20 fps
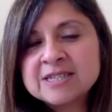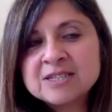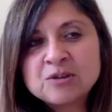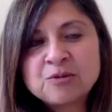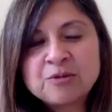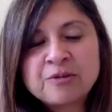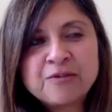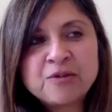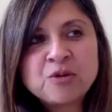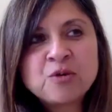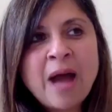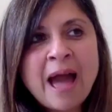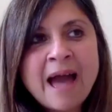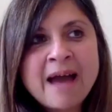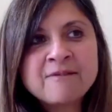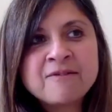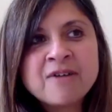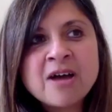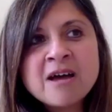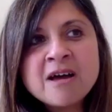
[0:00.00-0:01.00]
So if you
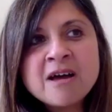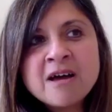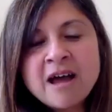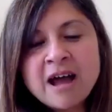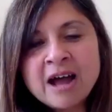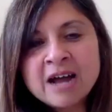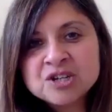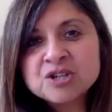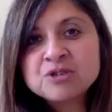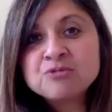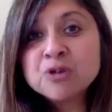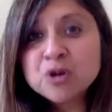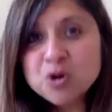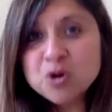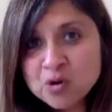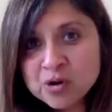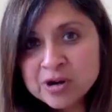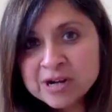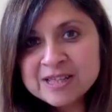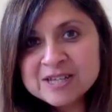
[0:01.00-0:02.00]
have actually
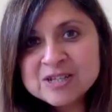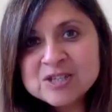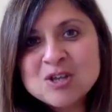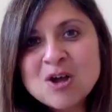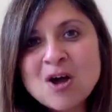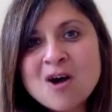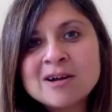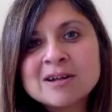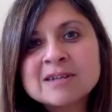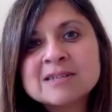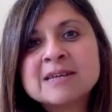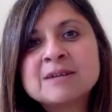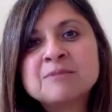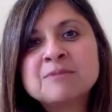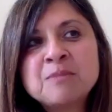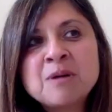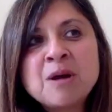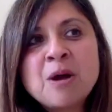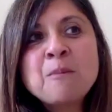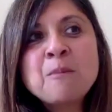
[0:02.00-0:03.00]
recorded the songs and
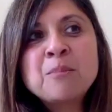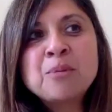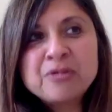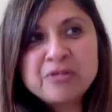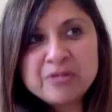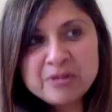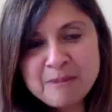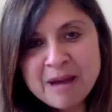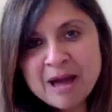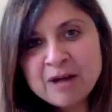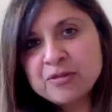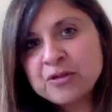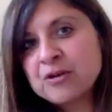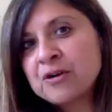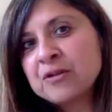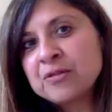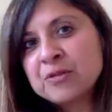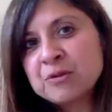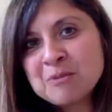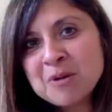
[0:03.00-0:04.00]
put them out there
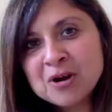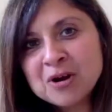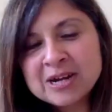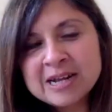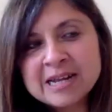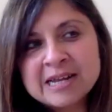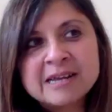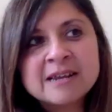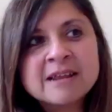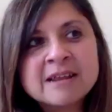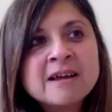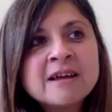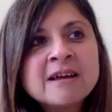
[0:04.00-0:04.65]
on the market,